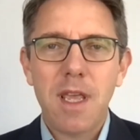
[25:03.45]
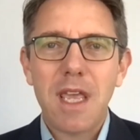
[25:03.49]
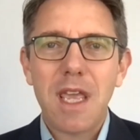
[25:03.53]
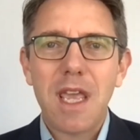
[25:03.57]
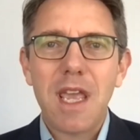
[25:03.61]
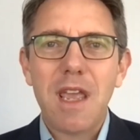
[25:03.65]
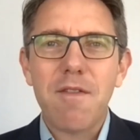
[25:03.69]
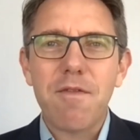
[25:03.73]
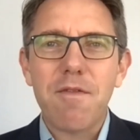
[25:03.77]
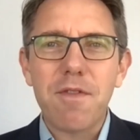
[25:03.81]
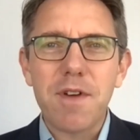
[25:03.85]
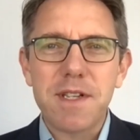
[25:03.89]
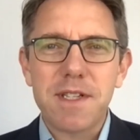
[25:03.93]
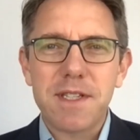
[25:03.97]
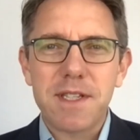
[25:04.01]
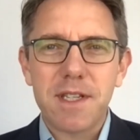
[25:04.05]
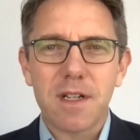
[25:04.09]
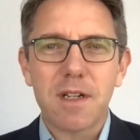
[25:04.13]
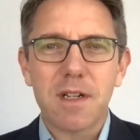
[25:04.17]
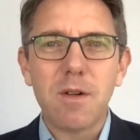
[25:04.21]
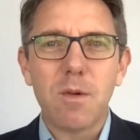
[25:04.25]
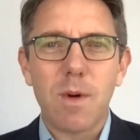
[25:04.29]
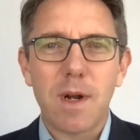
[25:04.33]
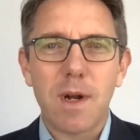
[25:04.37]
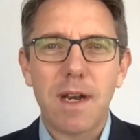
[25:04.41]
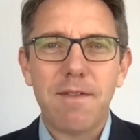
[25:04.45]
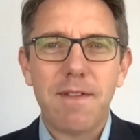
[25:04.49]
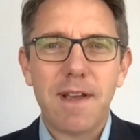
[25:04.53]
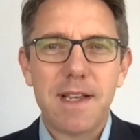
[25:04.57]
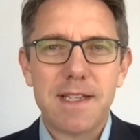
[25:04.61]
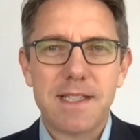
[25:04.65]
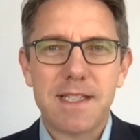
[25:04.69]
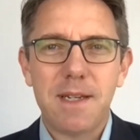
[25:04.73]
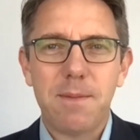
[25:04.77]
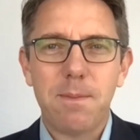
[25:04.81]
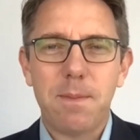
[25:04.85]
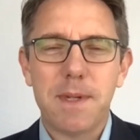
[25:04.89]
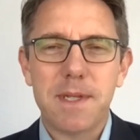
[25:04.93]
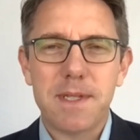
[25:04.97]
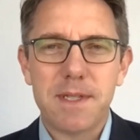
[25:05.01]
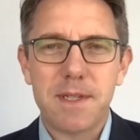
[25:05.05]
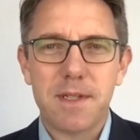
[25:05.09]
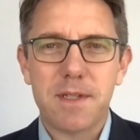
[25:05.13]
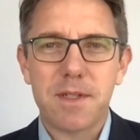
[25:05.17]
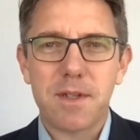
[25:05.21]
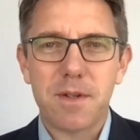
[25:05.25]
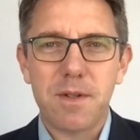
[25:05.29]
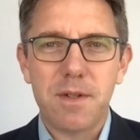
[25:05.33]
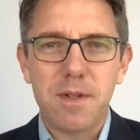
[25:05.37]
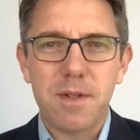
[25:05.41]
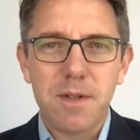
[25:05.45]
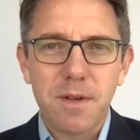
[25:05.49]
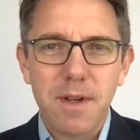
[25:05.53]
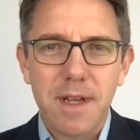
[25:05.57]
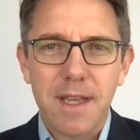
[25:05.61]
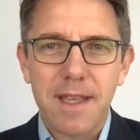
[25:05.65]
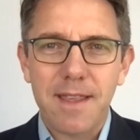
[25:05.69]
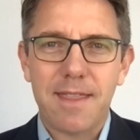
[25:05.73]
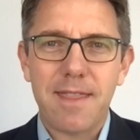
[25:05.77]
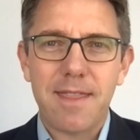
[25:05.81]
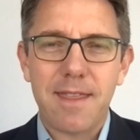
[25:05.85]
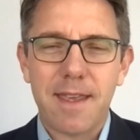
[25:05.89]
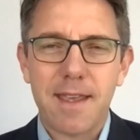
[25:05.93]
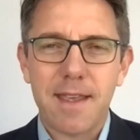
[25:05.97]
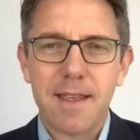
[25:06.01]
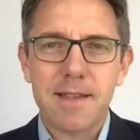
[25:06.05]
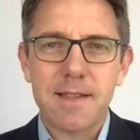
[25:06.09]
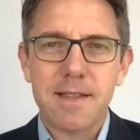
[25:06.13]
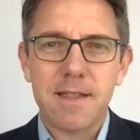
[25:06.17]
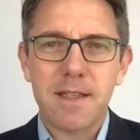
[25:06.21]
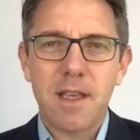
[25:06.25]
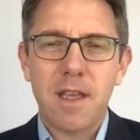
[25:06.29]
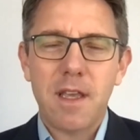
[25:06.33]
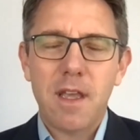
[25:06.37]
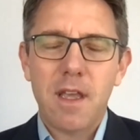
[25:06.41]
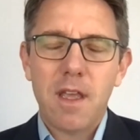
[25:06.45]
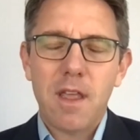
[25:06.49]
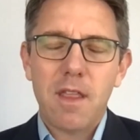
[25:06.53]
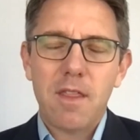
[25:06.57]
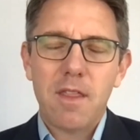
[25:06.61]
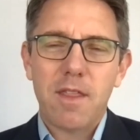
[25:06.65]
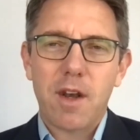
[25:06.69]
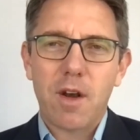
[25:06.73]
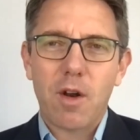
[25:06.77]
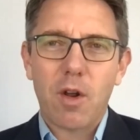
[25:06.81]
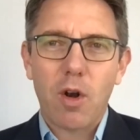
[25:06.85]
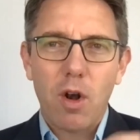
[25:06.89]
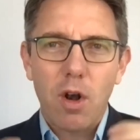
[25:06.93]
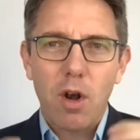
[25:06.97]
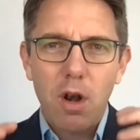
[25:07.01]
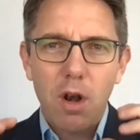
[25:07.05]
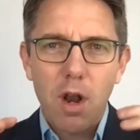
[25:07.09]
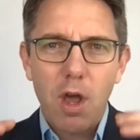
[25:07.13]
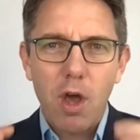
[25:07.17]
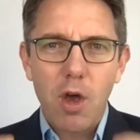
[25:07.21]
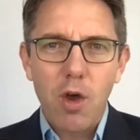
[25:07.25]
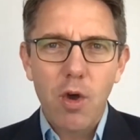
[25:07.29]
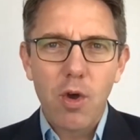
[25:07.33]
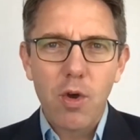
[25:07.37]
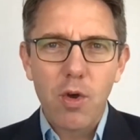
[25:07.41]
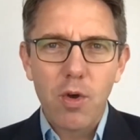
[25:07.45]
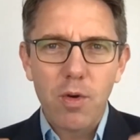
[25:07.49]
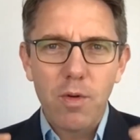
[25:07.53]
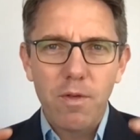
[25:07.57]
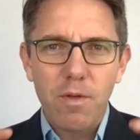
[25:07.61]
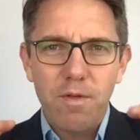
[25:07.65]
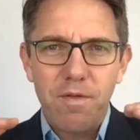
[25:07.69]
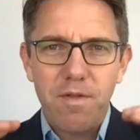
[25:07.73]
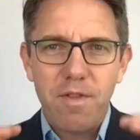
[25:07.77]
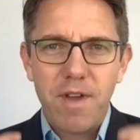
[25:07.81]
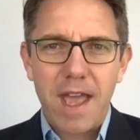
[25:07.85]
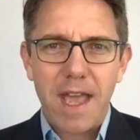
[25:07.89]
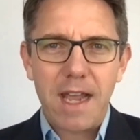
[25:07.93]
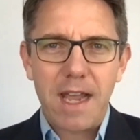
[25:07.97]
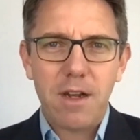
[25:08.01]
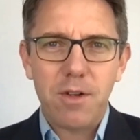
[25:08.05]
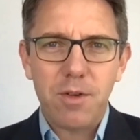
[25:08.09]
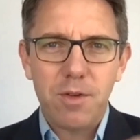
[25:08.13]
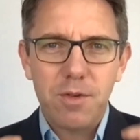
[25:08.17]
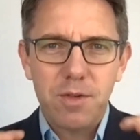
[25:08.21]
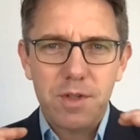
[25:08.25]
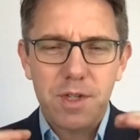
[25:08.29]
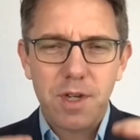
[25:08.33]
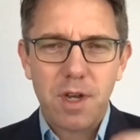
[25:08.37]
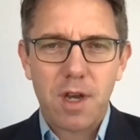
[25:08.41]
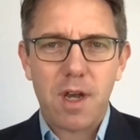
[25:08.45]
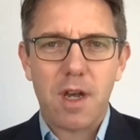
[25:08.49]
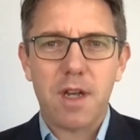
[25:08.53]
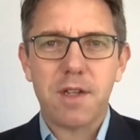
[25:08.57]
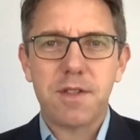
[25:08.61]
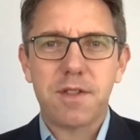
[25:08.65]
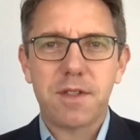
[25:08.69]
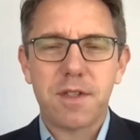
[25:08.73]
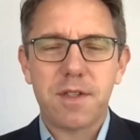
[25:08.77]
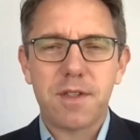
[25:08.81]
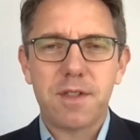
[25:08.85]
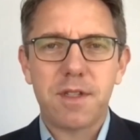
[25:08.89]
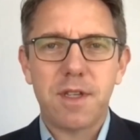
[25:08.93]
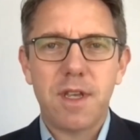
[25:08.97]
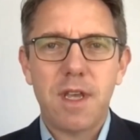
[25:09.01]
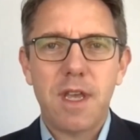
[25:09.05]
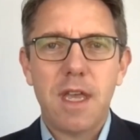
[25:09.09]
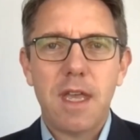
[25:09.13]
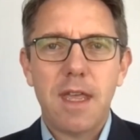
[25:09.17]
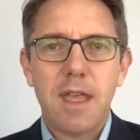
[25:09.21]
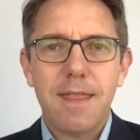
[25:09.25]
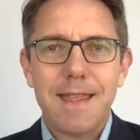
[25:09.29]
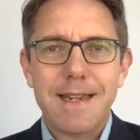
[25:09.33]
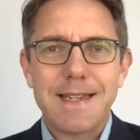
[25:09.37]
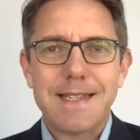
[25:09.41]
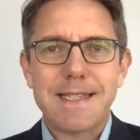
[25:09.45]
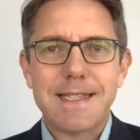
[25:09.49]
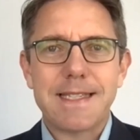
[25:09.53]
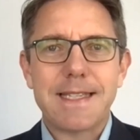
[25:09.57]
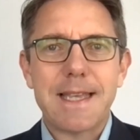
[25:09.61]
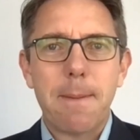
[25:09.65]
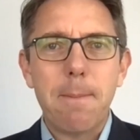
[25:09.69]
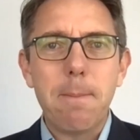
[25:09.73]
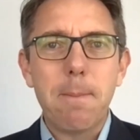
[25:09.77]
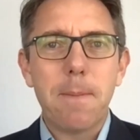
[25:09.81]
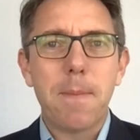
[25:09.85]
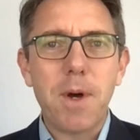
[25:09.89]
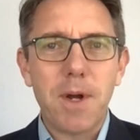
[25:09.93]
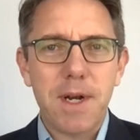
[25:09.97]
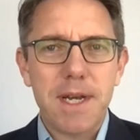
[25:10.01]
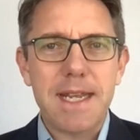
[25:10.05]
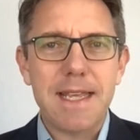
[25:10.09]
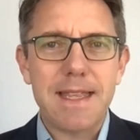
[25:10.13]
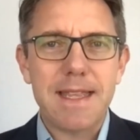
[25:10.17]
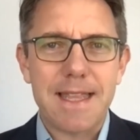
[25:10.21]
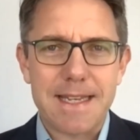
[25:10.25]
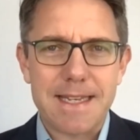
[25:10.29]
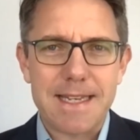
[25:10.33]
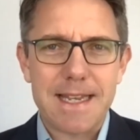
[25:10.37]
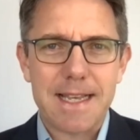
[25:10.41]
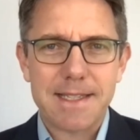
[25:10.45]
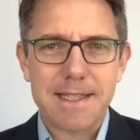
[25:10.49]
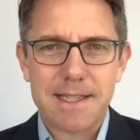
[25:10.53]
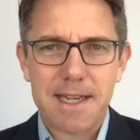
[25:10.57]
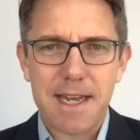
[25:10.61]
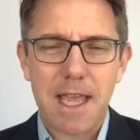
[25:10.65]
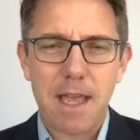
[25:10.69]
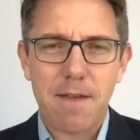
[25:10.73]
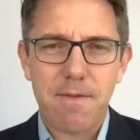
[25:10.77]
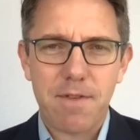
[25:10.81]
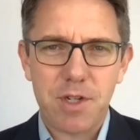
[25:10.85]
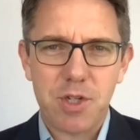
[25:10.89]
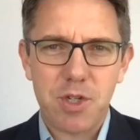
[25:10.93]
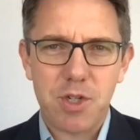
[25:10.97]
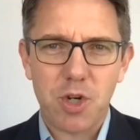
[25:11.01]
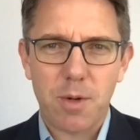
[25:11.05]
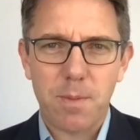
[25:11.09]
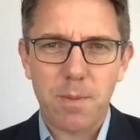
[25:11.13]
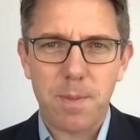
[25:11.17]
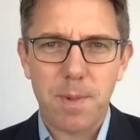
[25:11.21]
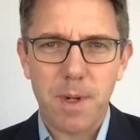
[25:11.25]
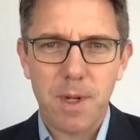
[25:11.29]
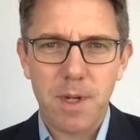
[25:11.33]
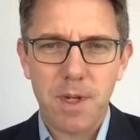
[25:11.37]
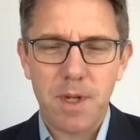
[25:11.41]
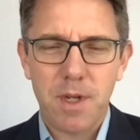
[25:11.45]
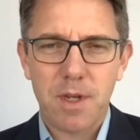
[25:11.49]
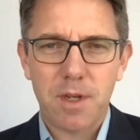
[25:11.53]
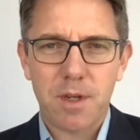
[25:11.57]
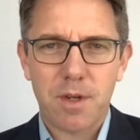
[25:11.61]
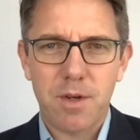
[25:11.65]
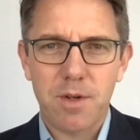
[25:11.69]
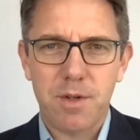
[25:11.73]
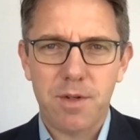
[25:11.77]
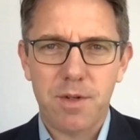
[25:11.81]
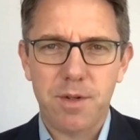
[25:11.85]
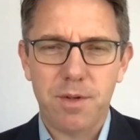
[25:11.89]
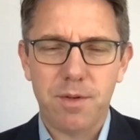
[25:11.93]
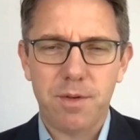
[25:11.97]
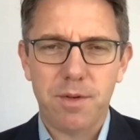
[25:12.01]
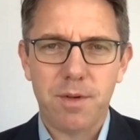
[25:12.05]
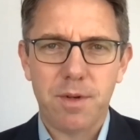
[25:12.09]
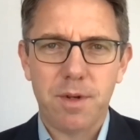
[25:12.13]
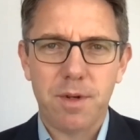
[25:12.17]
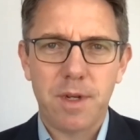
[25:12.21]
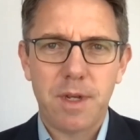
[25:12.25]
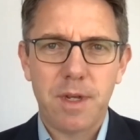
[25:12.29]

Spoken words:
Every single one of us in business are doing things that are low value tasks that somebody that doesn't have a job could do.